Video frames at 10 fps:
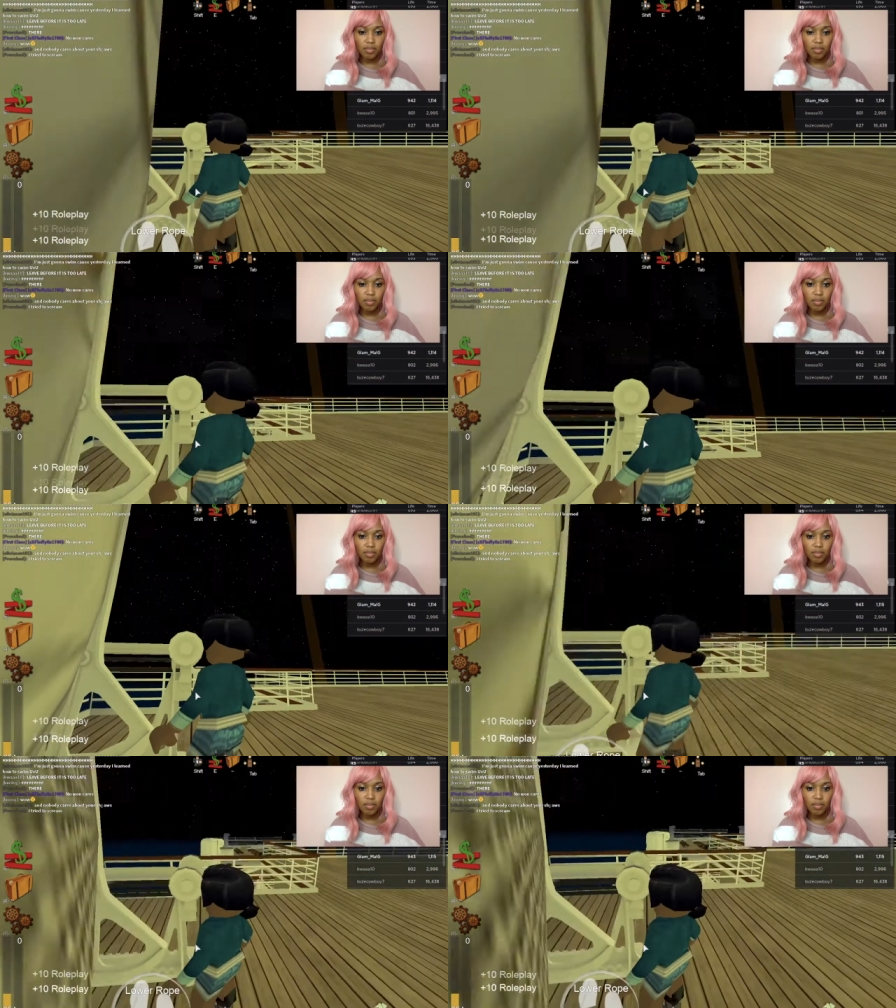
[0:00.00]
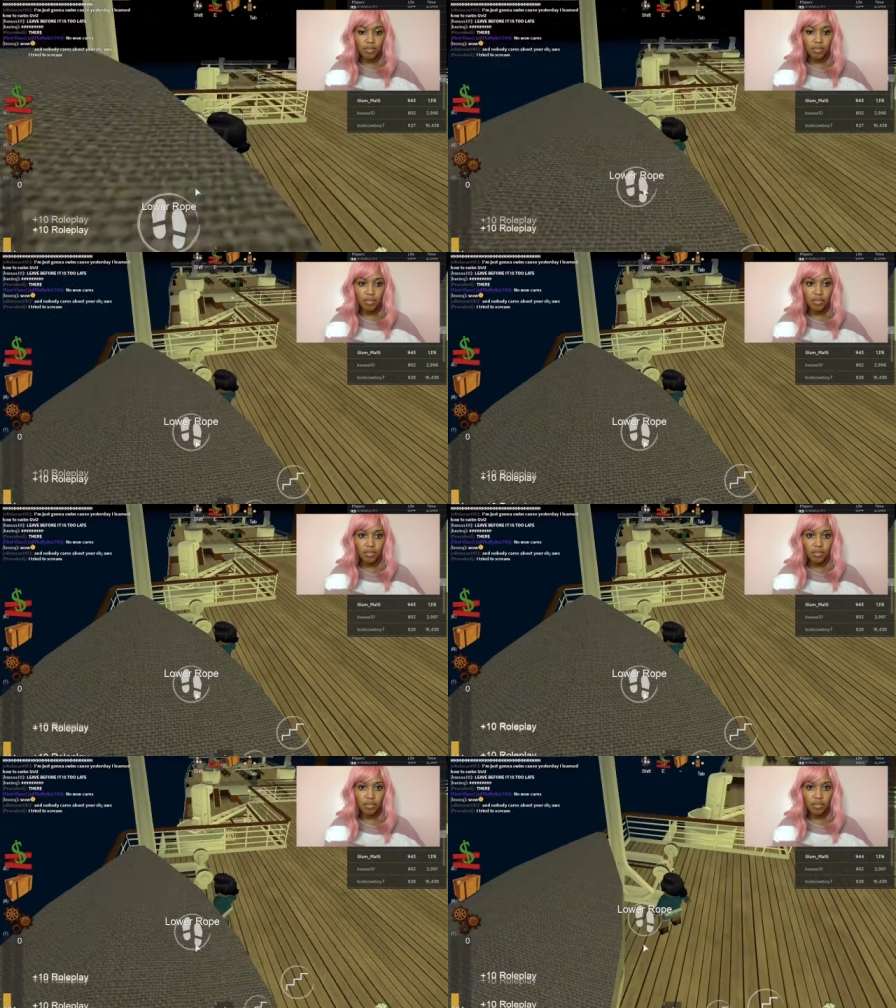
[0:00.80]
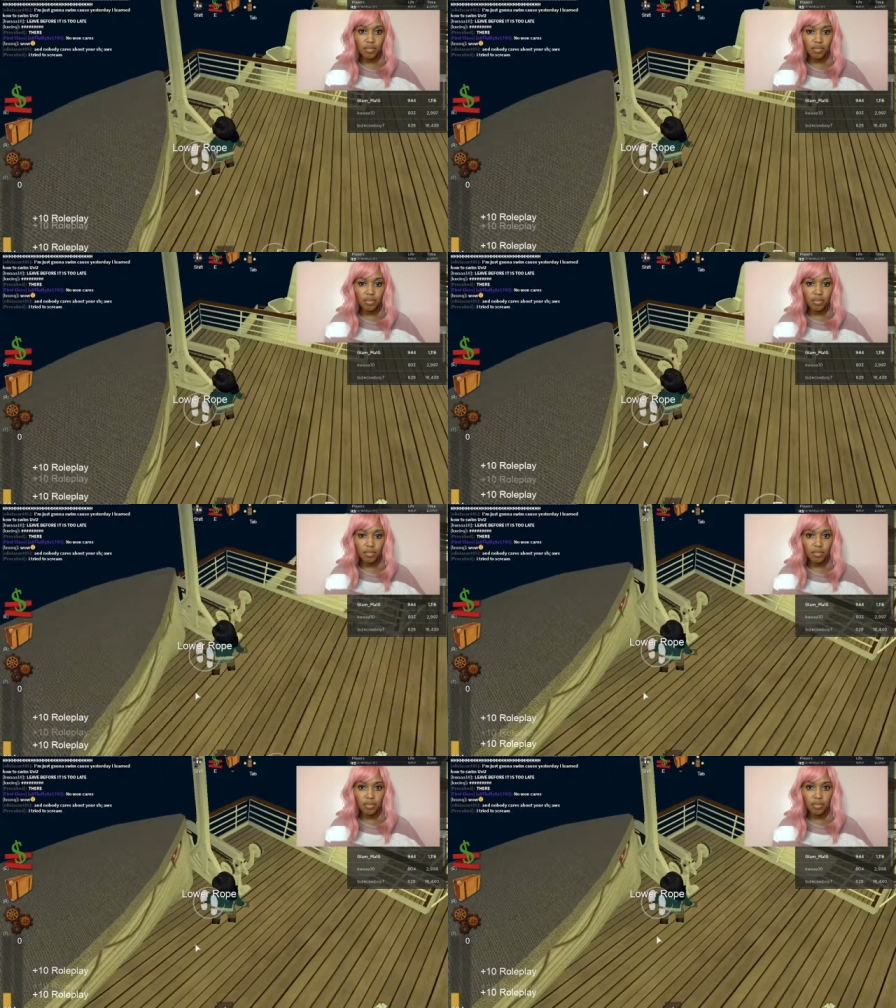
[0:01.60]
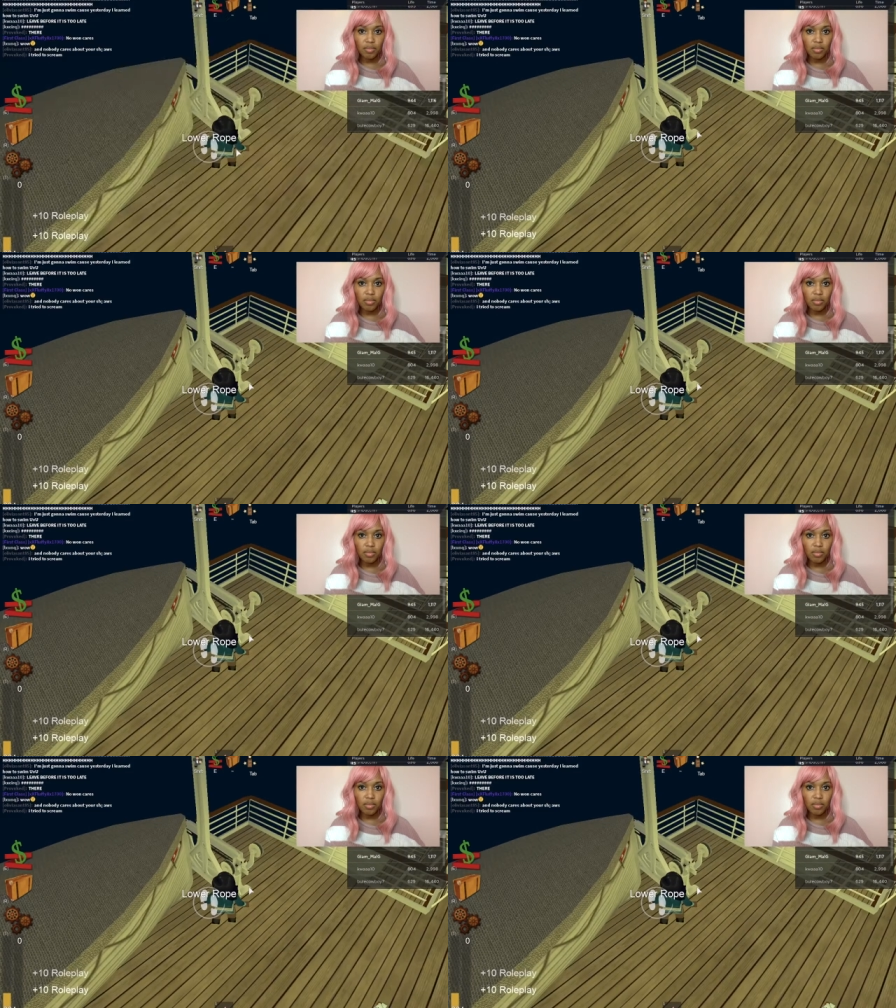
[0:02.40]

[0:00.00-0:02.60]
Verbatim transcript: or a captain knows how to set up a lifeboat.